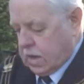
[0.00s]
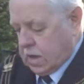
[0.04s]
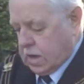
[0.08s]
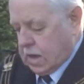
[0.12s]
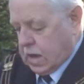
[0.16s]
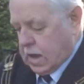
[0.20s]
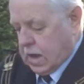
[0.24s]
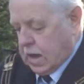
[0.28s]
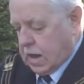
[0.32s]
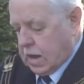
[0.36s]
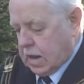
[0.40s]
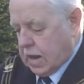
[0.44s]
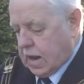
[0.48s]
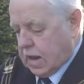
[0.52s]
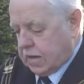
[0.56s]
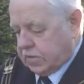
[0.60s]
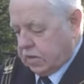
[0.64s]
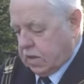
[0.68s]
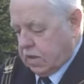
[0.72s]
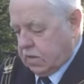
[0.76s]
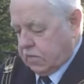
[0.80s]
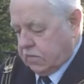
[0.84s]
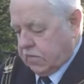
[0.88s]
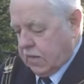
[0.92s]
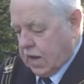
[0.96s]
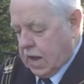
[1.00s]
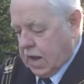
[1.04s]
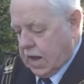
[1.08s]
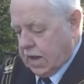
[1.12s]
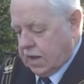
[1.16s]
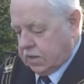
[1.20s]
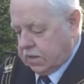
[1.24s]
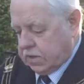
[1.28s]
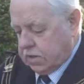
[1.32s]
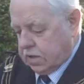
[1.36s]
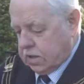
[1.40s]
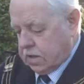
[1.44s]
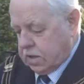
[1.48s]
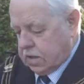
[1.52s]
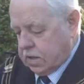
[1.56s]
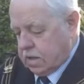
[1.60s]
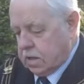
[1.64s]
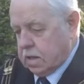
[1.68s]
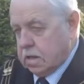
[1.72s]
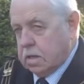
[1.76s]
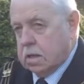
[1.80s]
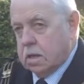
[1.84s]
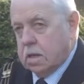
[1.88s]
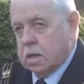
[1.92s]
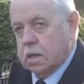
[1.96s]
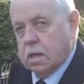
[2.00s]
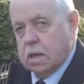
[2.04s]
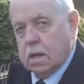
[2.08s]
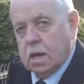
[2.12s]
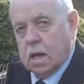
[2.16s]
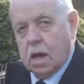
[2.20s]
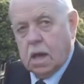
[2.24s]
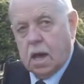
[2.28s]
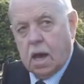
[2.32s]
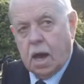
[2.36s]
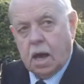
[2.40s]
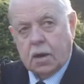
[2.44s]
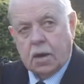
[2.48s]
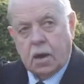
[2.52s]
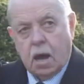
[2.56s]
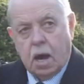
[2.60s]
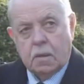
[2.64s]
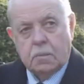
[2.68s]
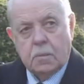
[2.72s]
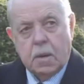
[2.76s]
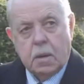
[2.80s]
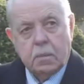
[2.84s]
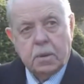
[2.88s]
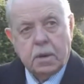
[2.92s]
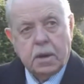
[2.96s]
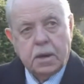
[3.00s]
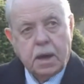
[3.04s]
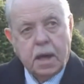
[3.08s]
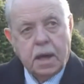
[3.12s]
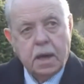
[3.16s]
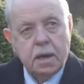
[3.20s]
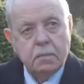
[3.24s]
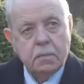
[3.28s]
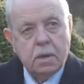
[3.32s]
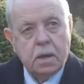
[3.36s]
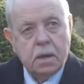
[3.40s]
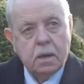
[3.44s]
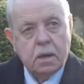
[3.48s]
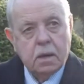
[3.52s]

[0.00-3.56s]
I'd like to invite, I can't remember her name.